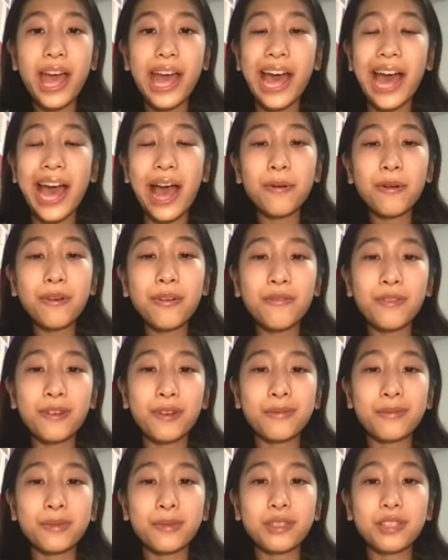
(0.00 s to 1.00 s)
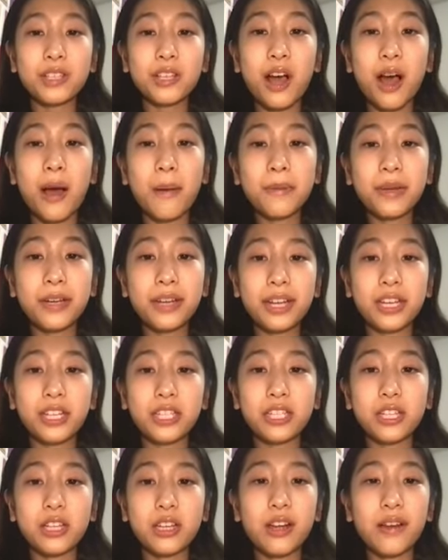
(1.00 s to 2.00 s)
Our film uses a
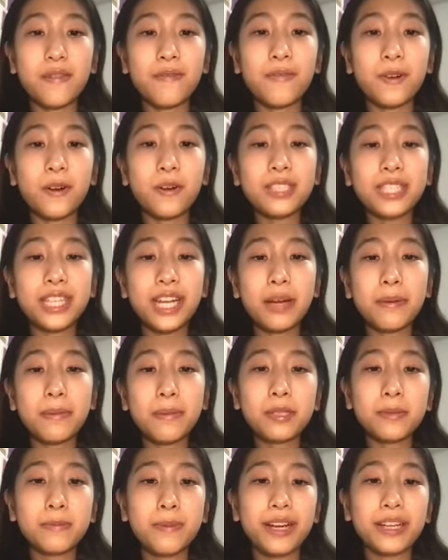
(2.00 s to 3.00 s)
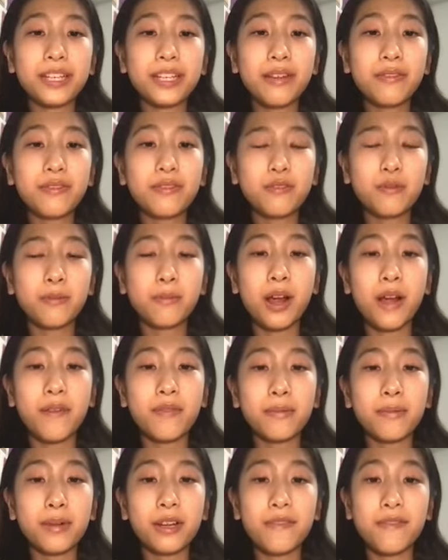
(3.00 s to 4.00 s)
combination of first-hand perspectives from
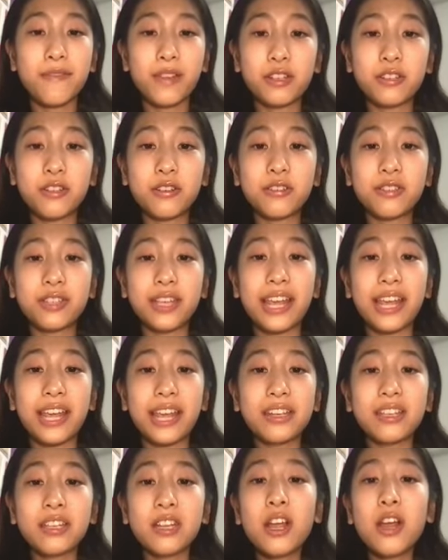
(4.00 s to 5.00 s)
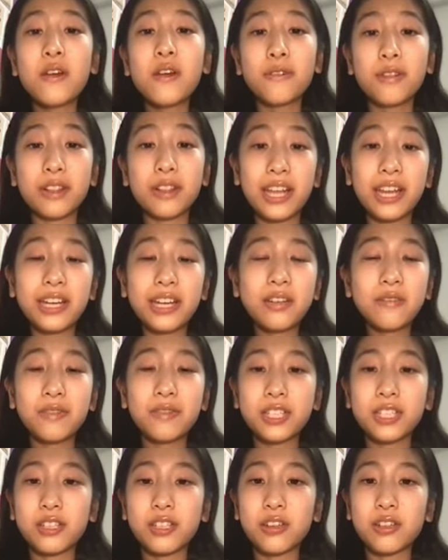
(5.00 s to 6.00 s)
government officials and related
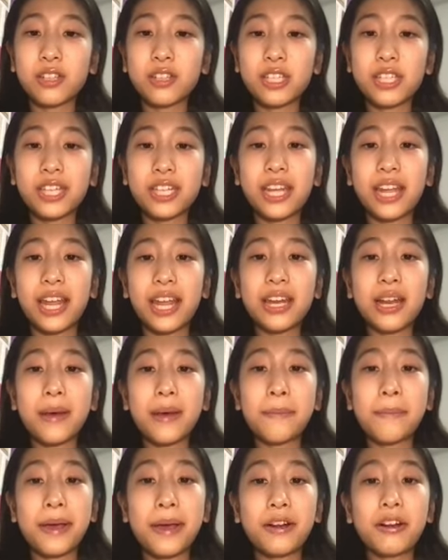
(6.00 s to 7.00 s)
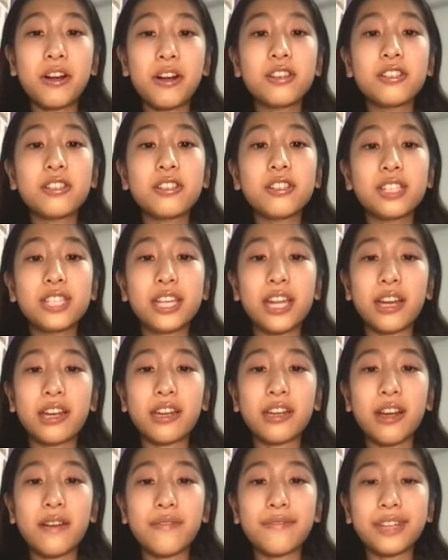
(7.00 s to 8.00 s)
research to gain a better
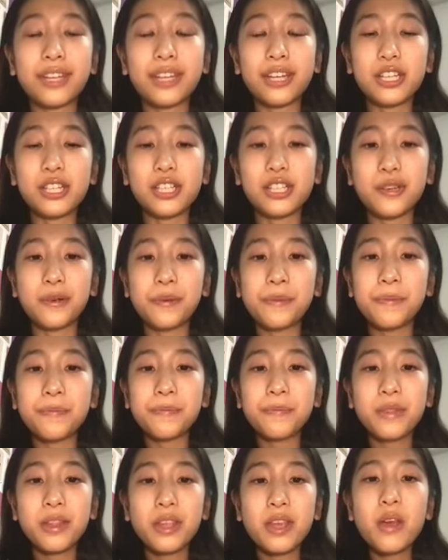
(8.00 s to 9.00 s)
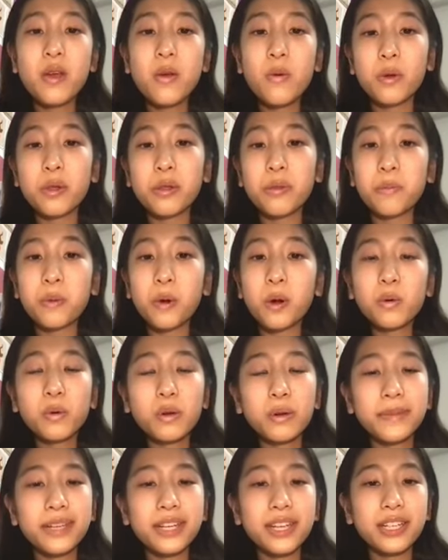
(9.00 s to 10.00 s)
understanding of the issue. With more
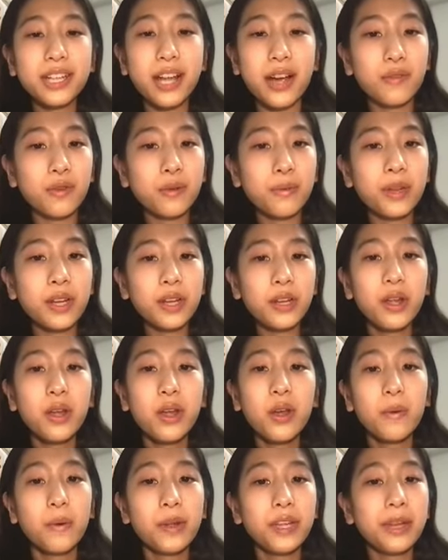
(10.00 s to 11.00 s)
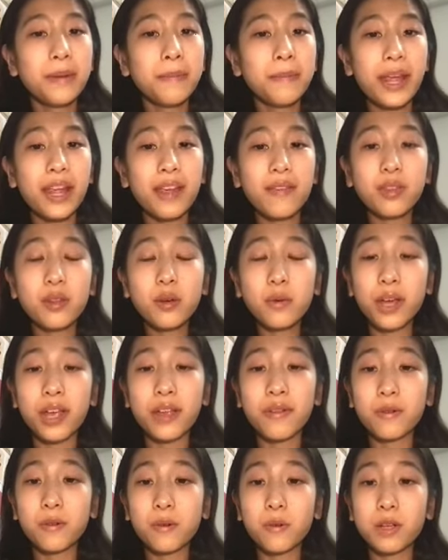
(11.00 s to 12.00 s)
women in government, we can pave the way
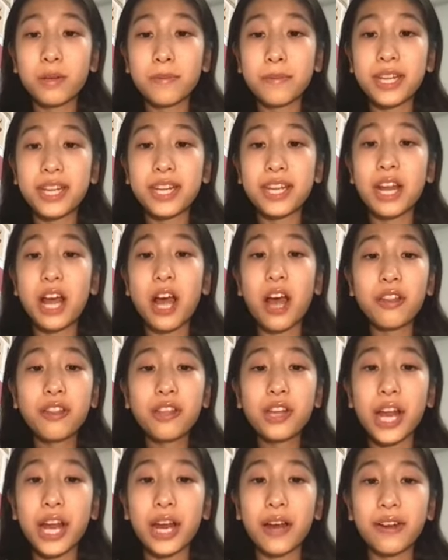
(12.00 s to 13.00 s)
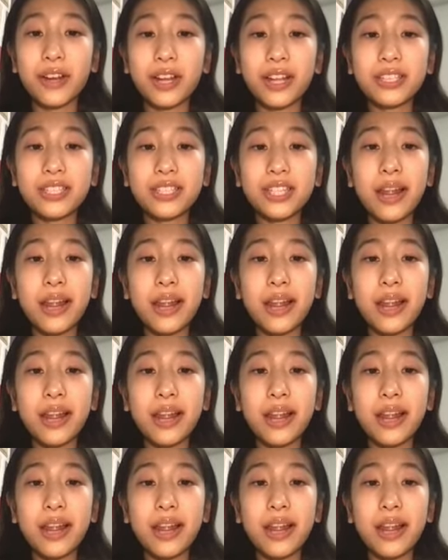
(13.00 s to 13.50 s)
for women in other areas and